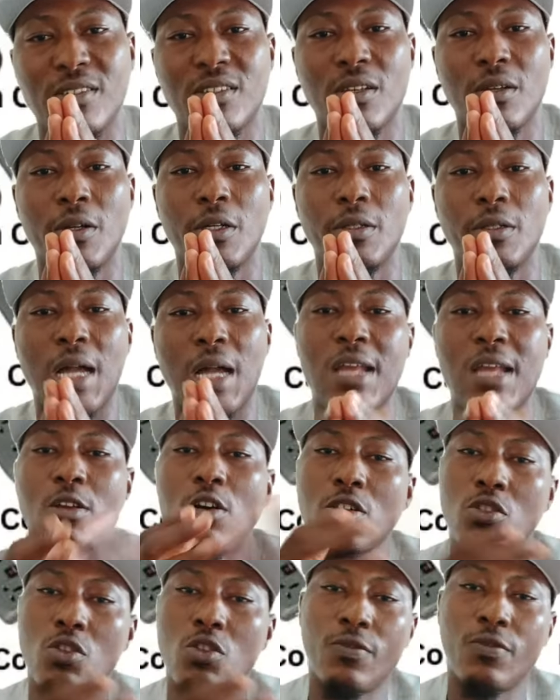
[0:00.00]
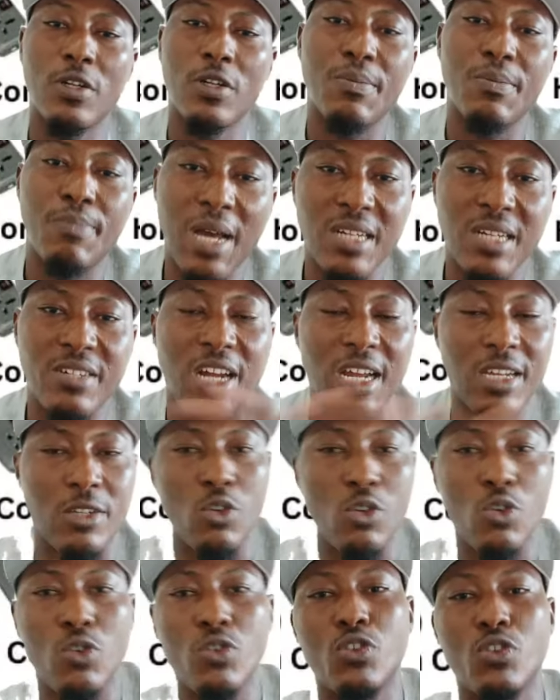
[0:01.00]
And also for the battery, I told
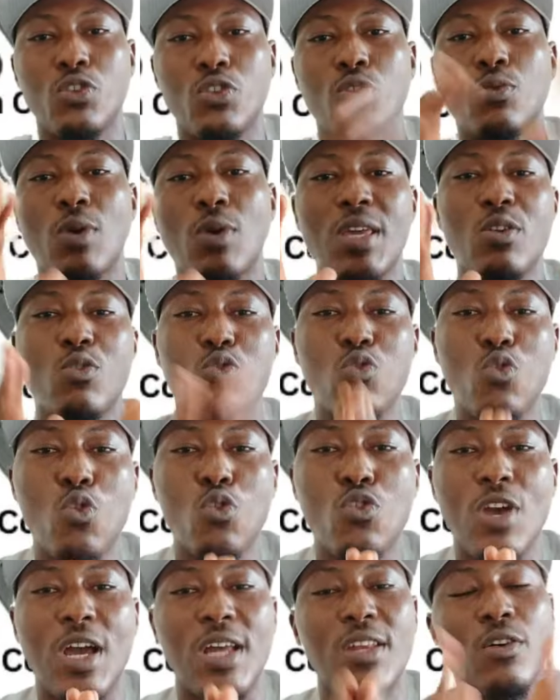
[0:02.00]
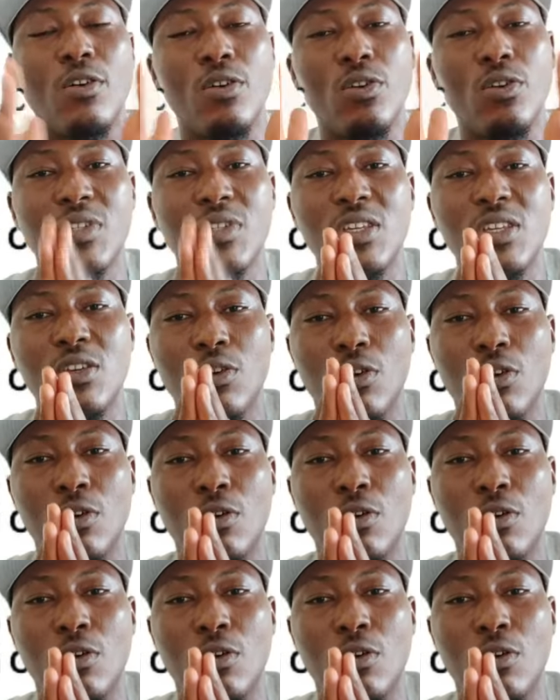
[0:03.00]
you, when you know you are not using your